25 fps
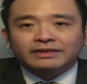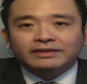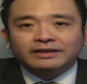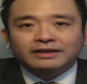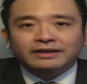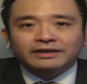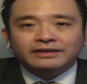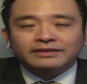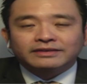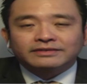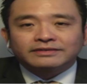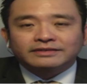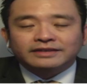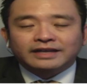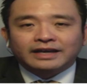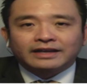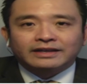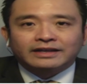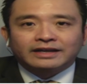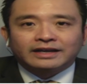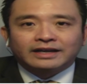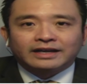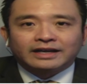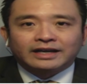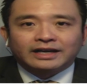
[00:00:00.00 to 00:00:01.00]
is that
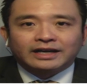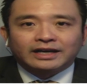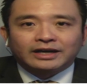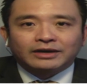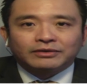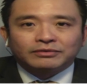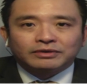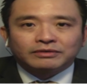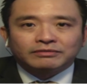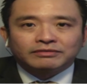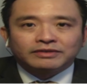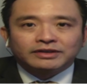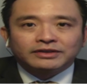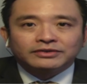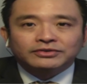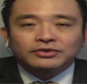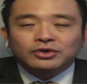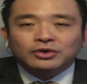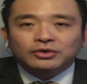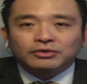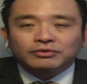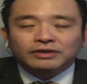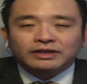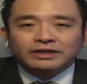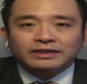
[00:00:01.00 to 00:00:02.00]
with this
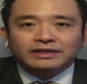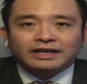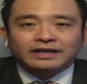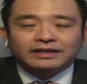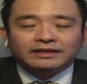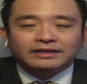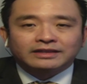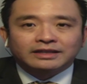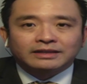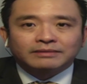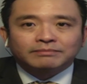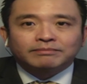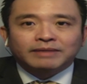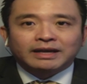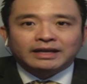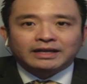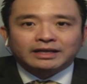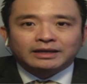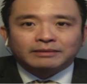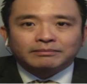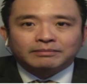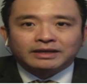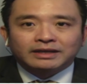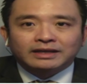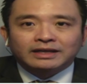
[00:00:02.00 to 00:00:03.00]
COVID-19
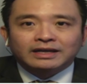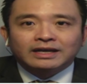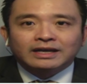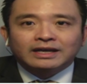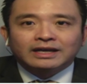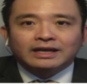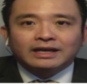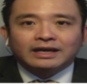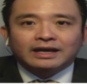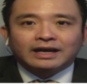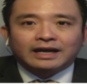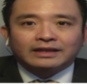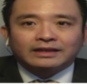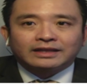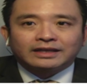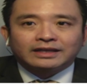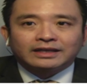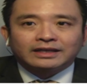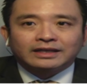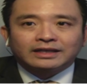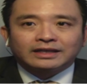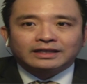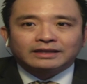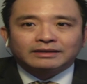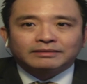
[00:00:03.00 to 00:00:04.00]
pandemic, I
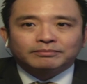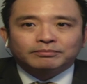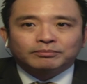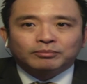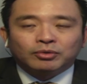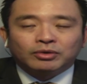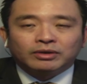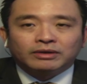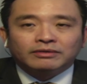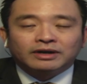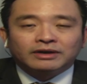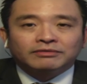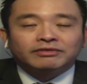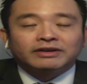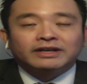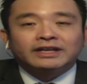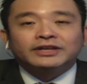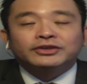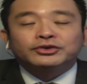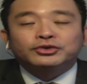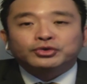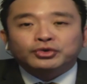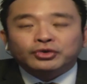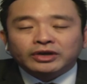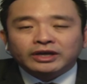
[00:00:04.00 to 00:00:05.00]
think it puts a
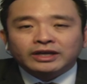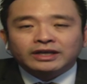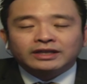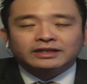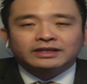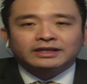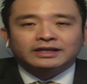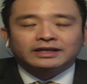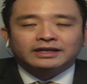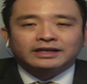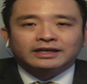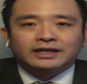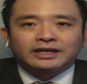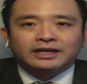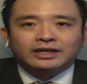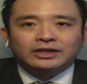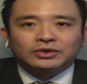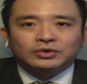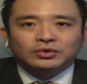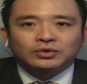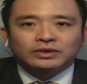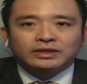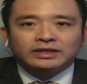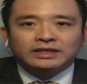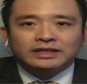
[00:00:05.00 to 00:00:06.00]
further strain
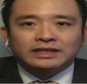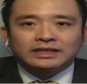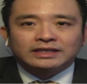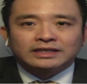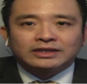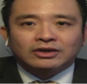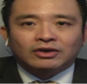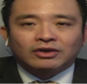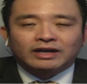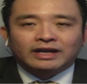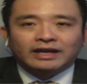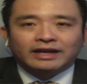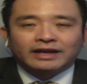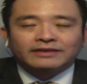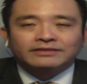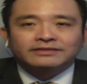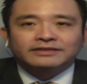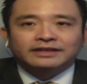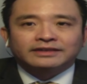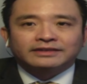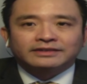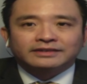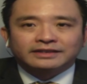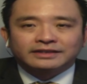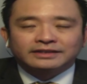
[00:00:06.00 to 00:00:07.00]
to the oil and gas
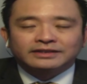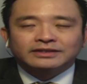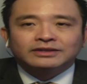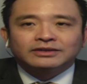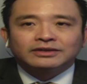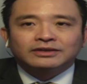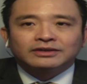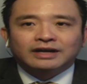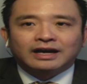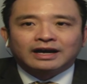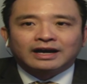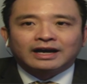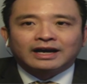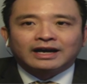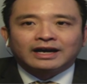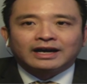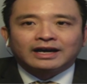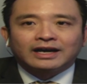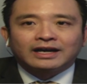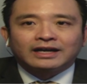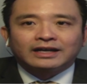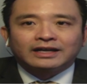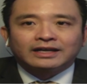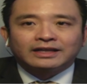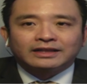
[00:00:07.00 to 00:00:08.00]
sector.
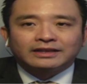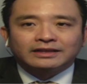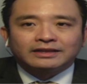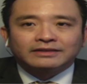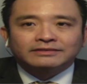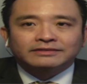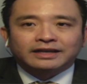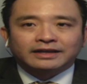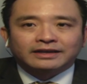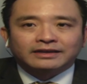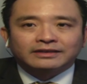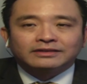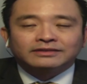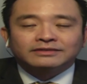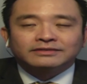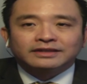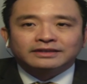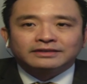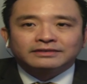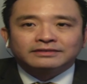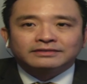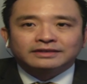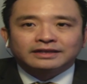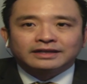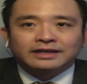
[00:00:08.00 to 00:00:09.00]
This cycle
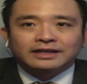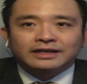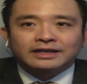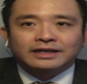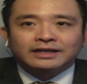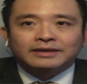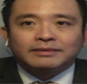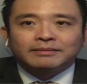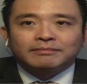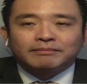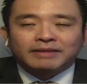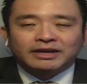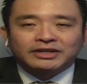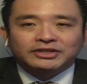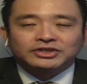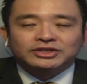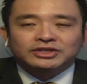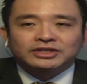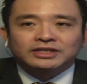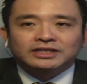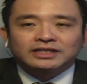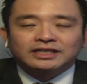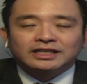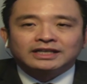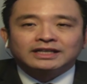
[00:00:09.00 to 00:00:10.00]
seems much
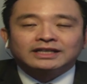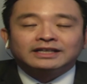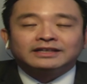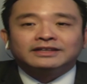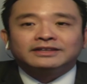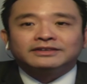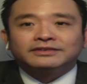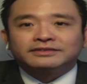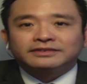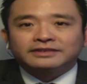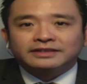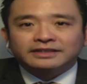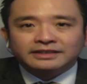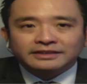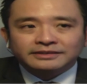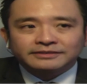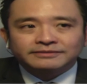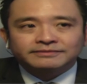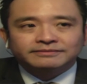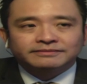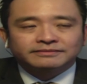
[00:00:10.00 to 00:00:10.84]
early this year.